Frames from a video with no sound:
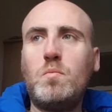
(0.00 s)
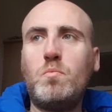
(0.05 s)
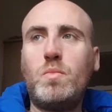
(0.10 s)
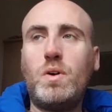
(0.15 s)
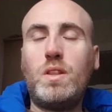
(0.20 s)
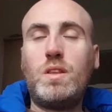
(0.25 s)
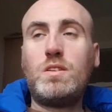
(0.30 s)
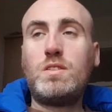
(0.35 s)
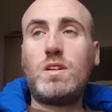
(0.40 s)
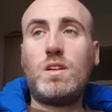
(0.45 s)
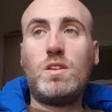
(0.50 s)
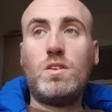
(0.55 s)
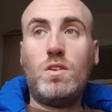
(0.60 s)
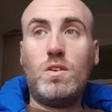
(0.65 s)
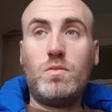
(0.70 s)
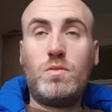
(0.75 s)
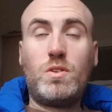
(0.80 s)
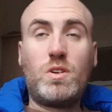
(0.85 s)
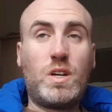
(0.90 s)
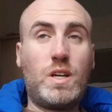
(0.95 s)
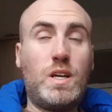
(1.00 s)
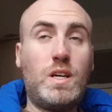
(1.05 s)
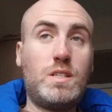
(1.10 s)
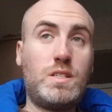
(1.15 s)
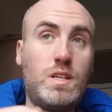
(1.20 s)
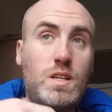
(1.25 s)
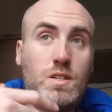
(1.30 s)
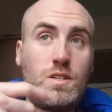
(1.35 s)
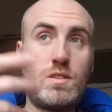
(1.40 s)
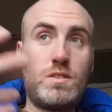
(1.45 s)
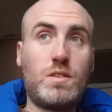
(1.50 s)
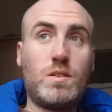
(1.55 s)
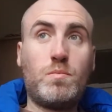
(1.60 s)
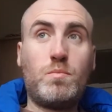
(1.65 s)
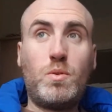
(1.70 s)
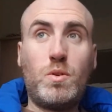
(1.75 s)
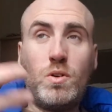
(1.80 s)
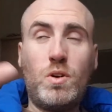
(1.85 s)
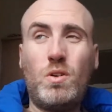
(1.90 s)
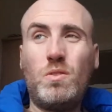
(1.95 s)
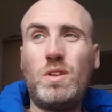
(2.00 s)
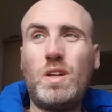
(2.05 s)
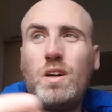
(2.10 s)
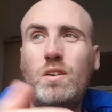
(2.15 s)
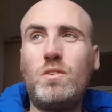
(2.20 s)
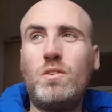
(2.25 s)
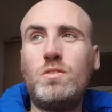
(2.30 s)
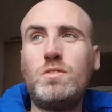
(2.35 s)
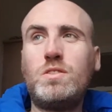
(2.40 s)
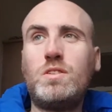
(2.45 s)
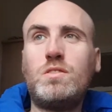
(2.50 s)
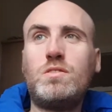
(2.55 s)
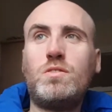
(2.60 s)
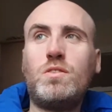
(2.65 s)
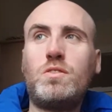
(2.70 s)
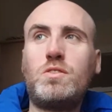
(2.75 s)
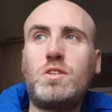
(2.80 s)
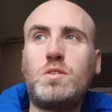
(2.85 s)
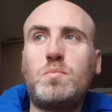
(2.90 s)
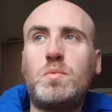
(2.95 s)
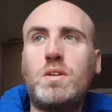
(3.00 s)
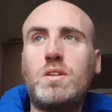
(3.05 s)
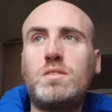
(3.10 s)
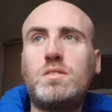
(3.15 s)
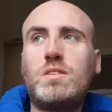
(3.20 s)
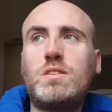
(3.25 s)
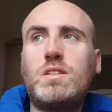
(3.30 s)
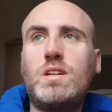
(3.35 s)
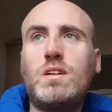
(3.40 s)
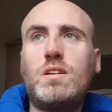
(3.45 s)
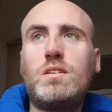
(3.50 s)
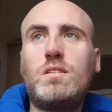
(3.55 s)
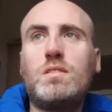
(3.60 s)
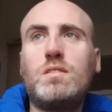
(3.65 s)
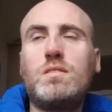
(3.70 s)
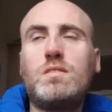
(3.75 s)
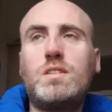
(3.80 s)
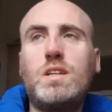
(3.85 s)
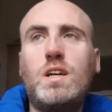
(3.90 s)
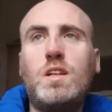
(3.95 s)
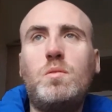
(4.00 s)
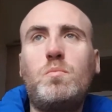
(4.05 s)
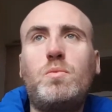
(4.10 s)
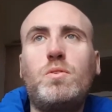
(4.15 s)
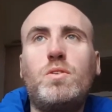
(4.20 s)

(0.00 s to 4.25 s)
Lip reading: But there's a lot of organisations that put out that nonsense, not just because they're selling